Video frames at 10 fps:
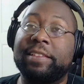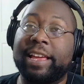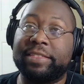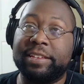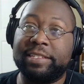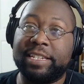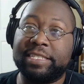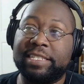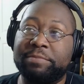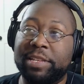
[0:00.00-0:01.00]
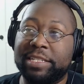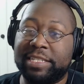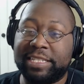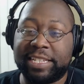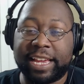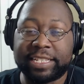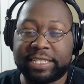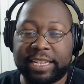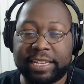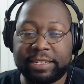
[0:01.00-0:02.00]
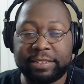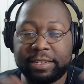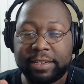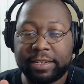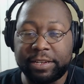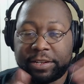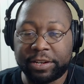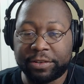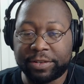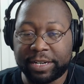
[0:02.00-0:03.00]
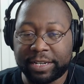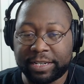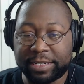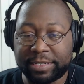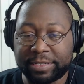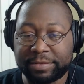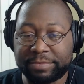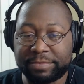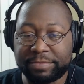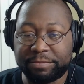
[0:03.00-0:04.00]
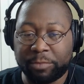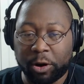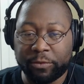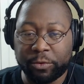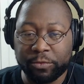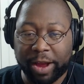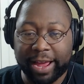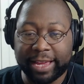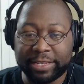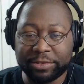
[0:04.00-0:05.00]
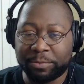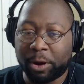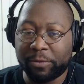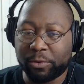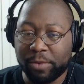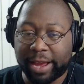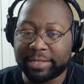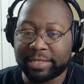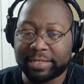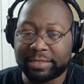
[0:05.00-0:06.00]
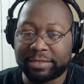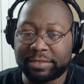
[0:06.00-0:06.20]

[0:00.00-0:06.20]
of like the Disney Plus, Disney XD, you know, uh Marvel Rise or Marvel Rising